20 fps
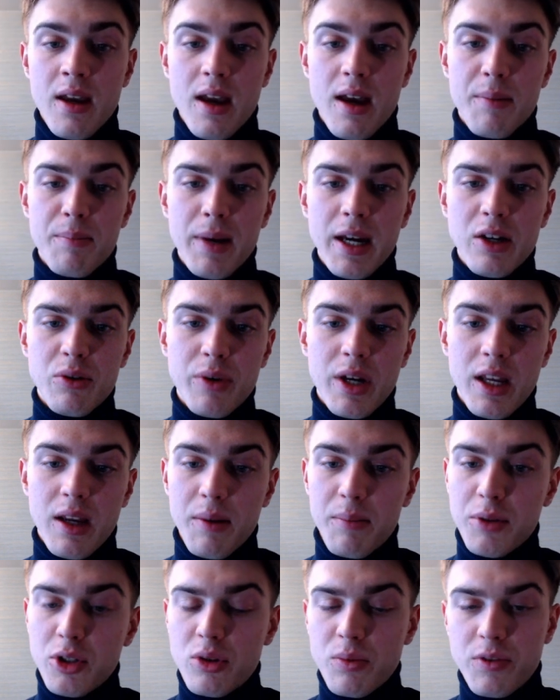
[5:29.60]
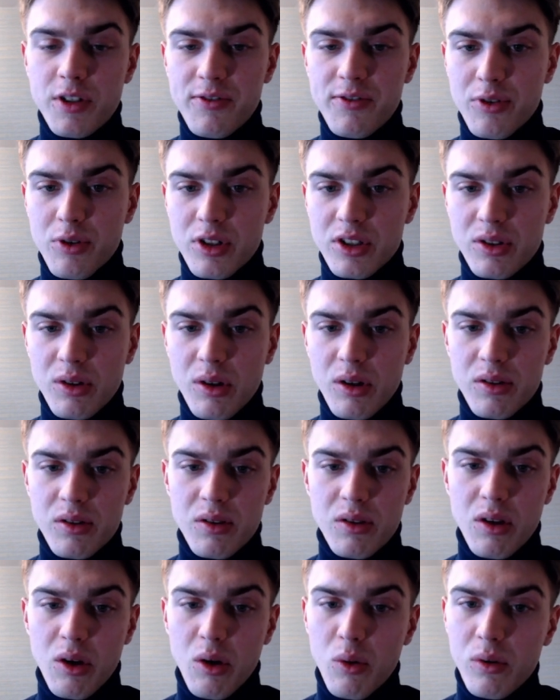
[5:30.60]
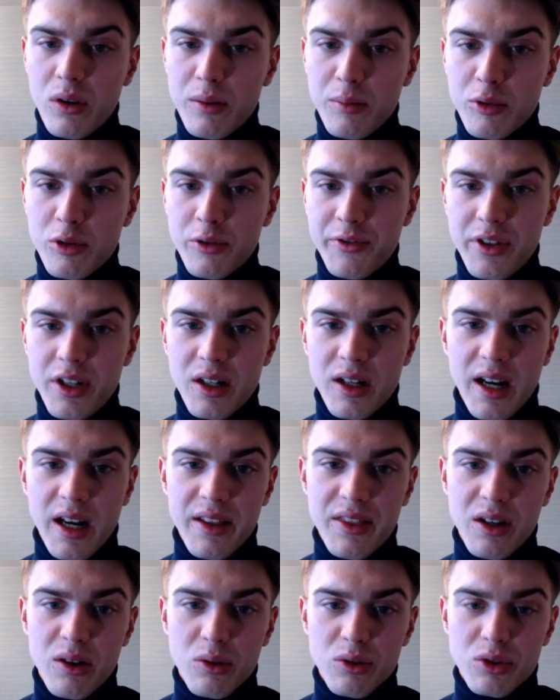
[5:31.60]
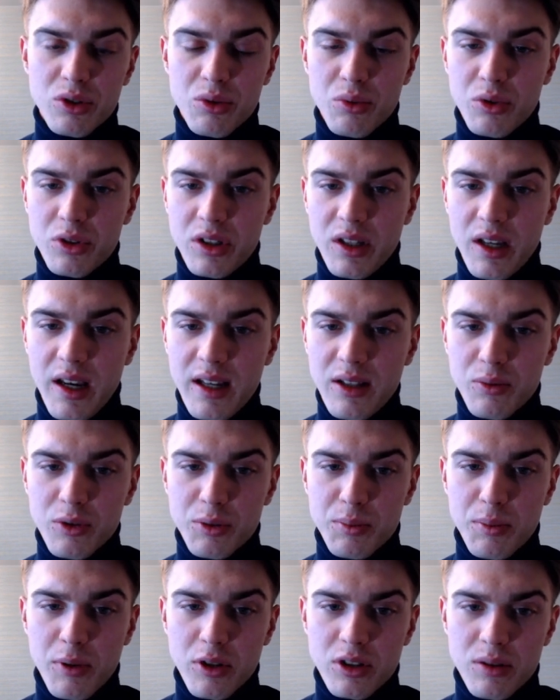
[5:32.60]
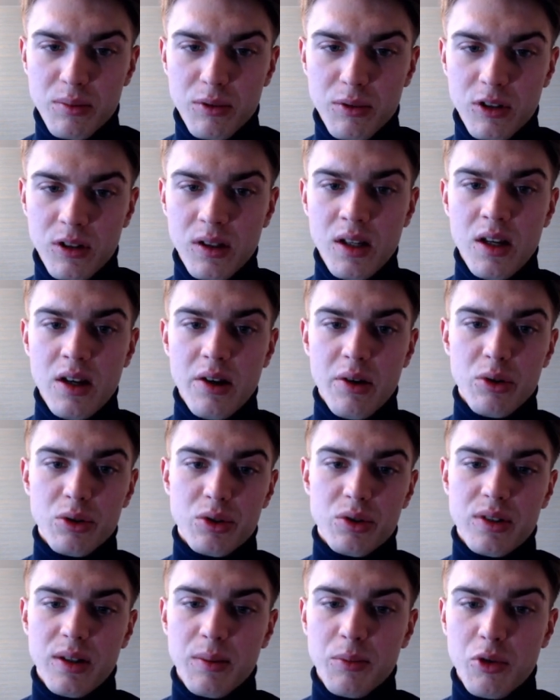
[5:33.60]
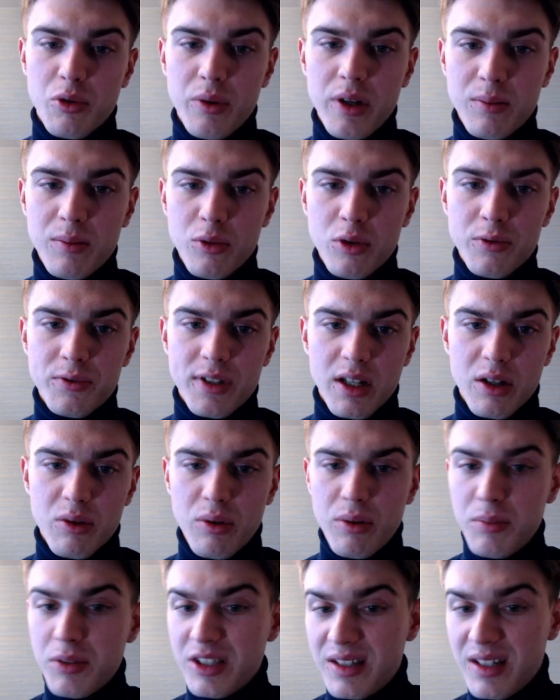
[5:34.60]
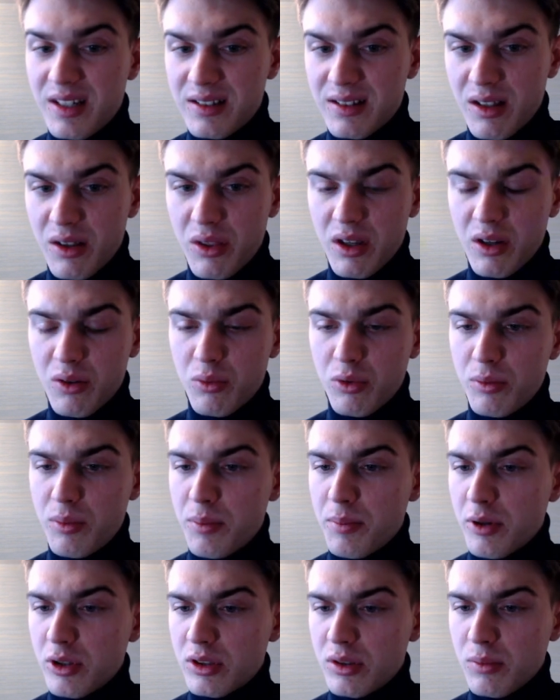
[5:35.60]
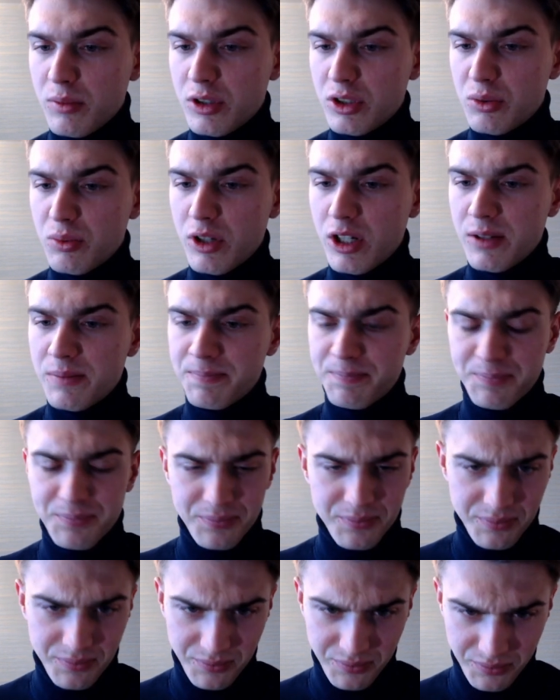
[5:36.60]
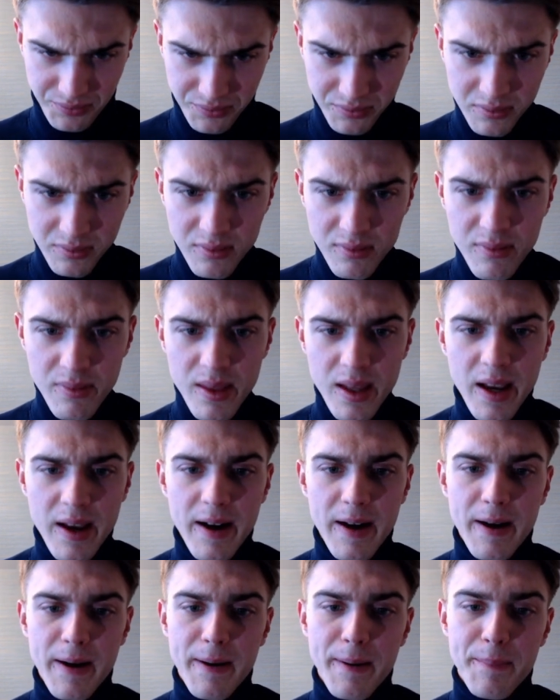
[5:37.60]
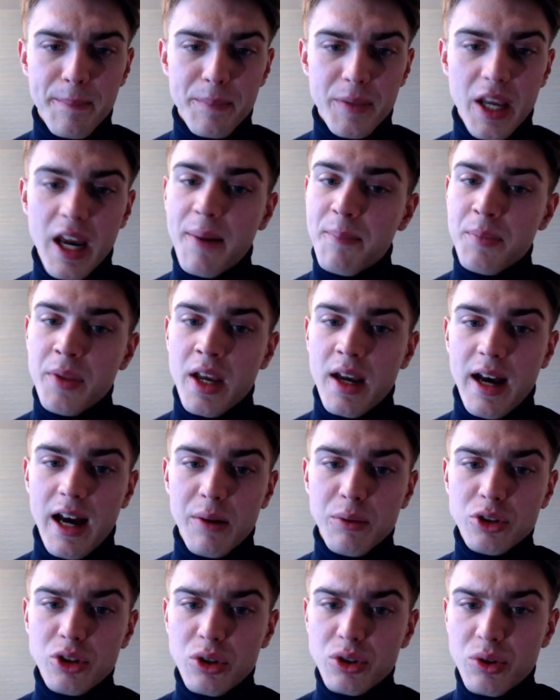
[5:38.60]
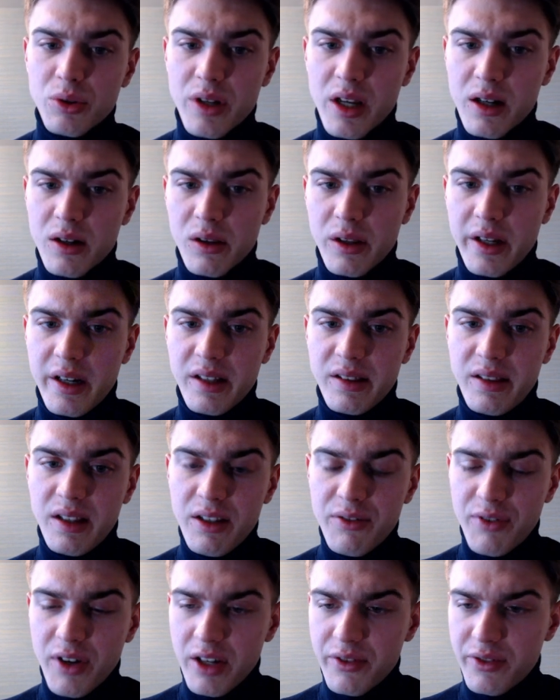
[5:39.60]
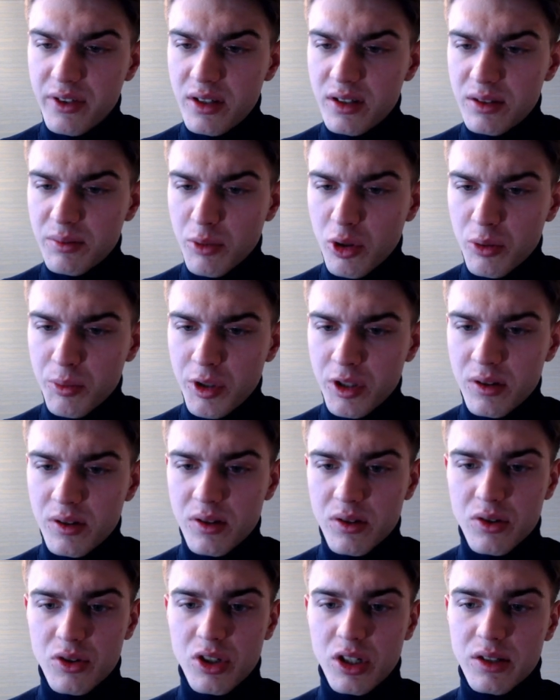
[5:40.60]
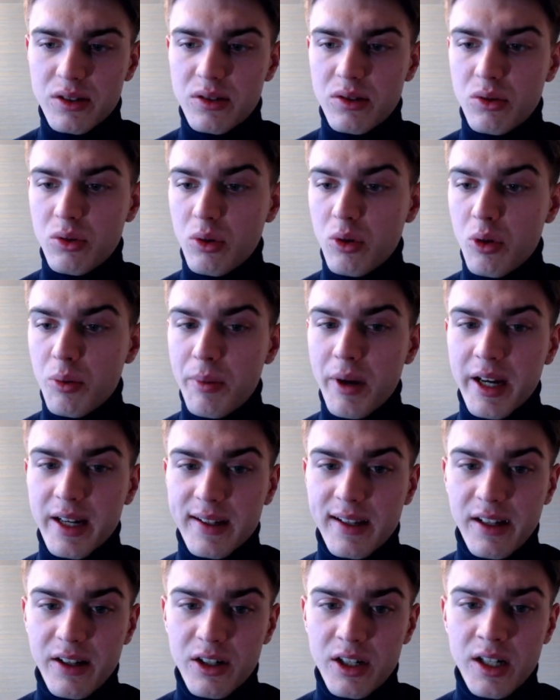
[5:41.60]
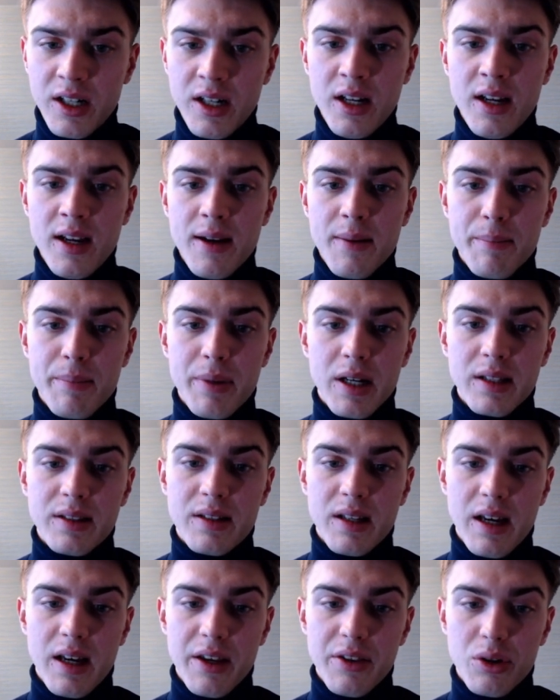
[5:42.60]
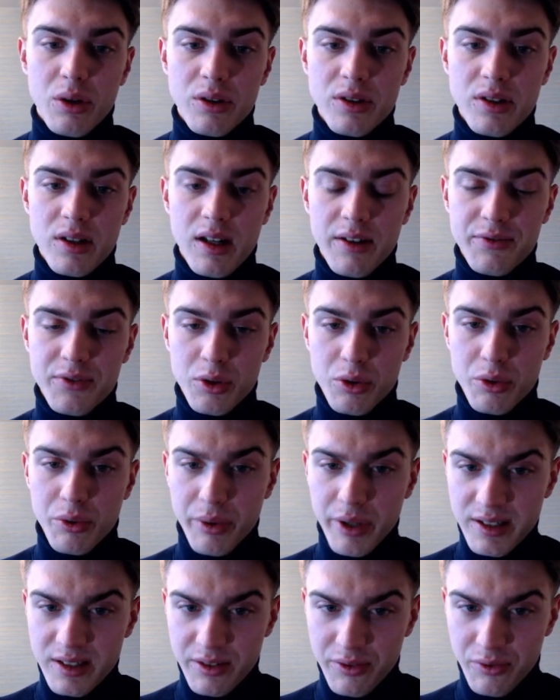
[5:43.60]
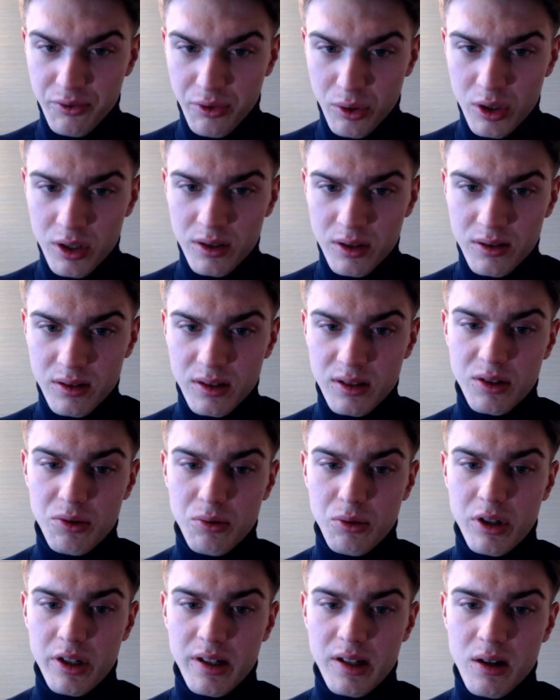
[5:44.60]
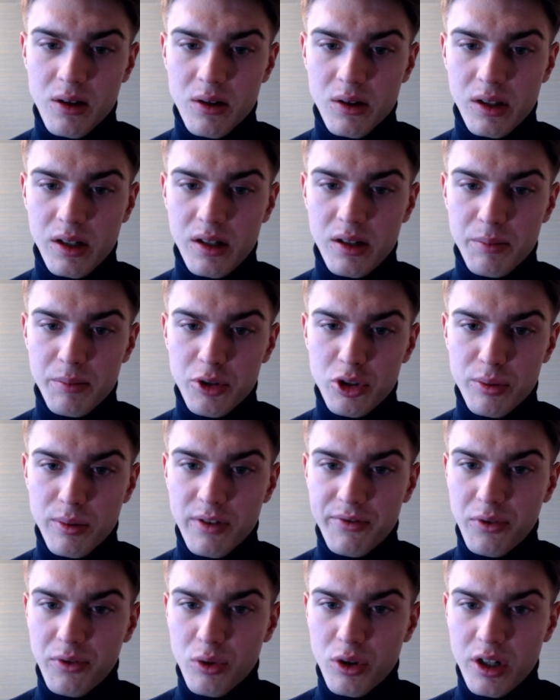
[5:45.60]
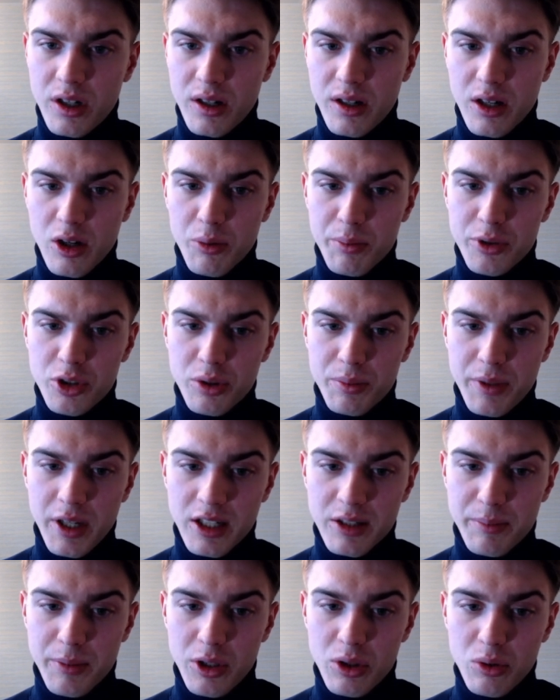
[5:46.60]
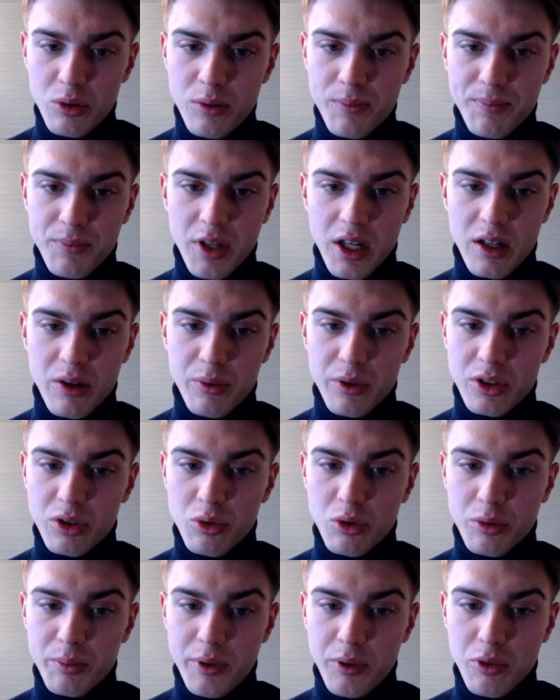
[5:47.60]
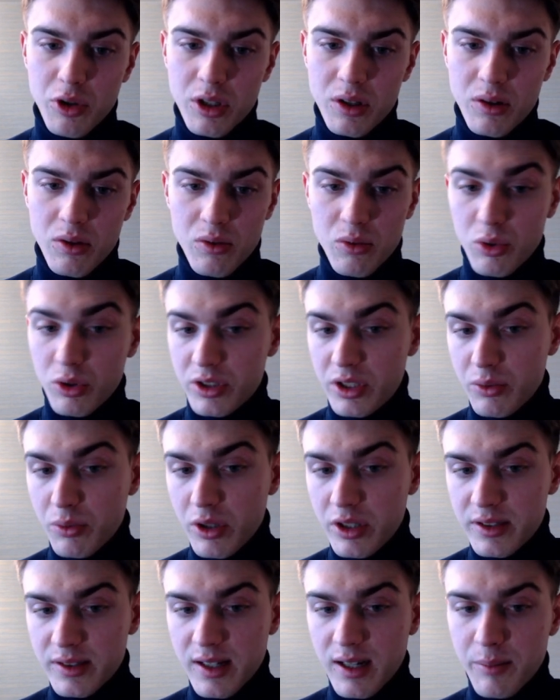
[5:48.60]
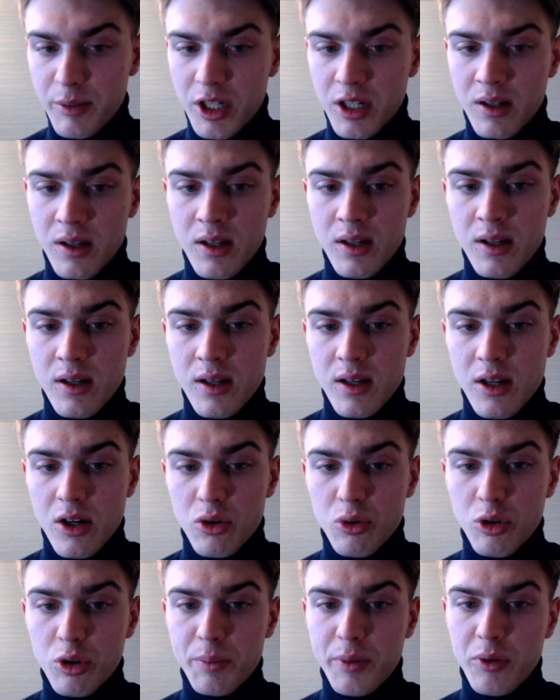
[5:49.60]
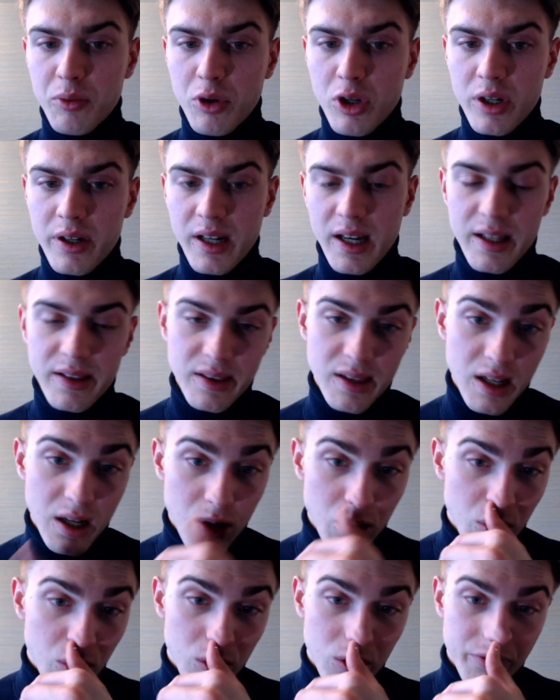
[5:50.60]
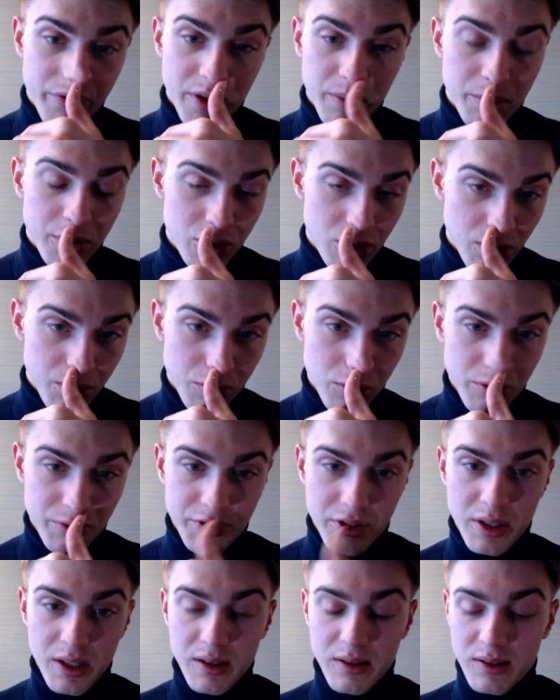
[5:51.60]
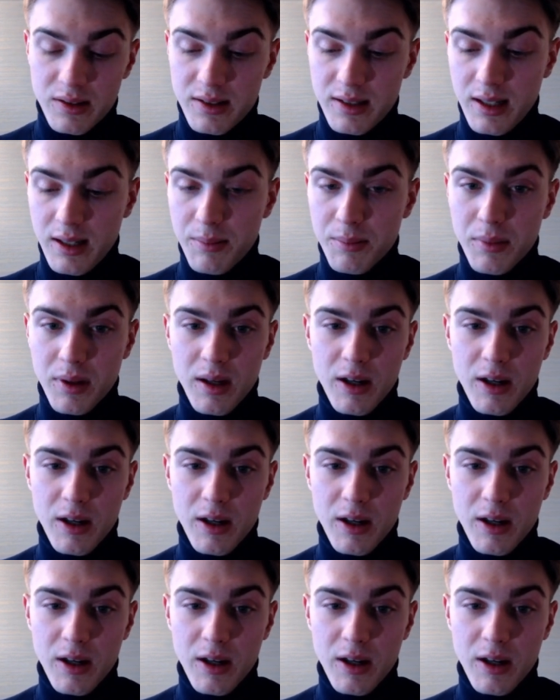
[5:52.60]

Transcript: By the way, bishop g4 is not the only move here. I think also rook d8 was possible. Also some queen moves like queen b6 I think would be possible as well. Yeah, I was also calculating d5 at this moment, just to go back here. But I thought that after queen c4, this is what I calculated, bishop f4, now bishop takes b2, otherwise rook b1, rook c1 is coming. Rook b1, and now all of the bishop moves didn't seem